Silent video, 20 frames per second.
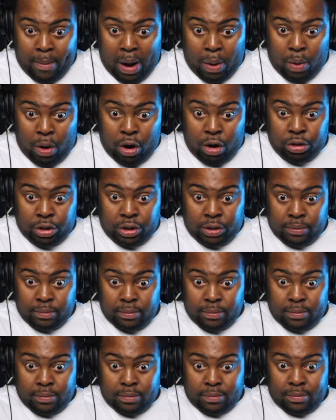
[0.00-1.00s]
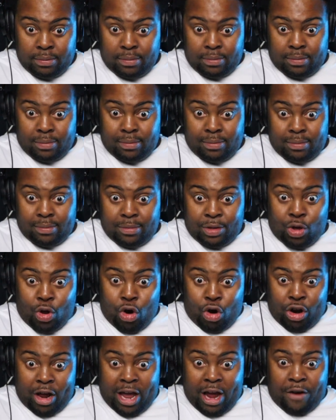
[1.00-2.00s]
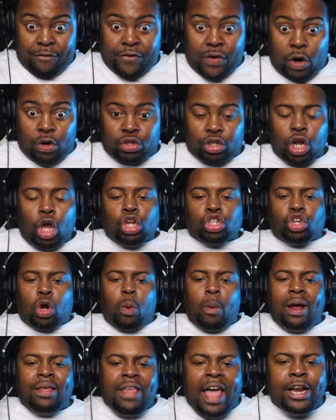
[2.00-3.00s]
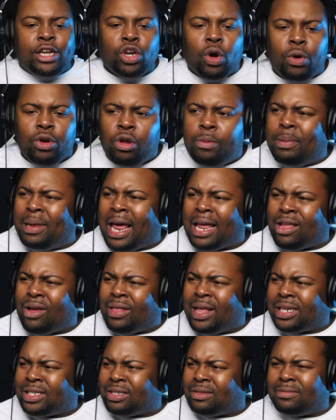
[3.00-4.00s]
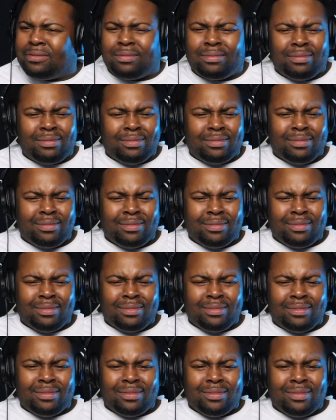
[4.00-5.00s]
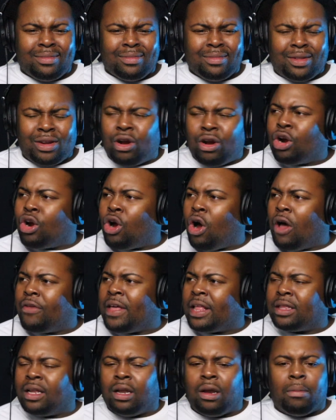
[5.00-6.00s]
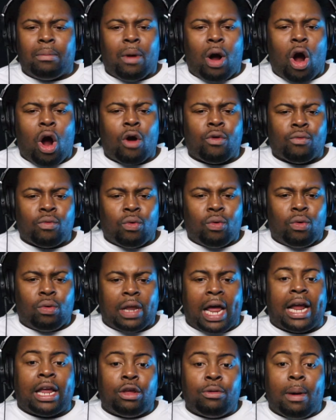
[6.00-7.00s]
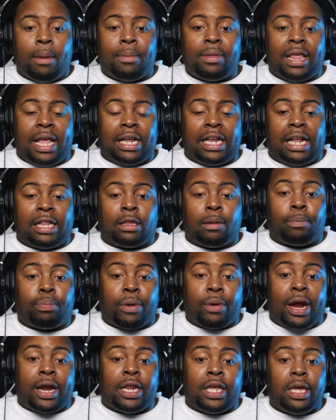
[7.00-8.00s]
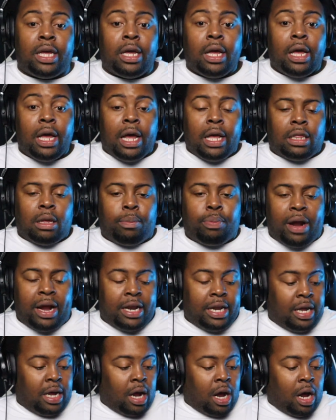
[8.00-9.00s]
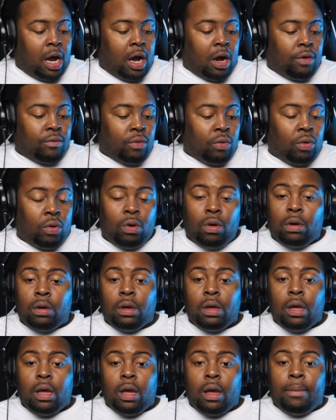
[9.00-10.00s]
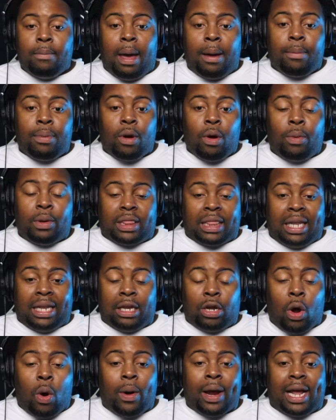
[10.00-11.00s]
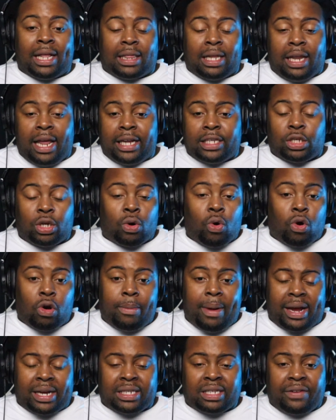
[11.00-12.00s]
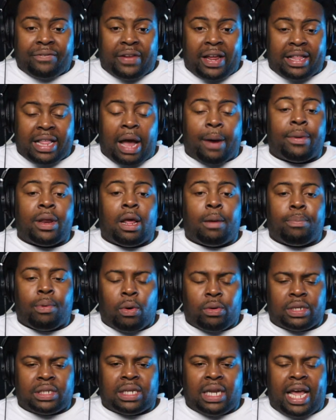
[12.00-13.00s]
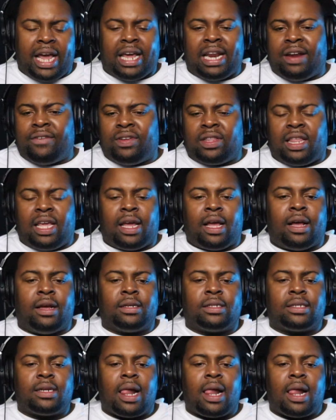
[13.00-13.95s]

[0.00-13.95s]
words. You heard it here first. So when they do, you'd be like, yo, that's they're gonna call that the Lamar rule. Like you remember they had the Brady, the Brady uh rule. Remember with the going at the legs of the quarterback and stuff like that when he broke his leg and everything else?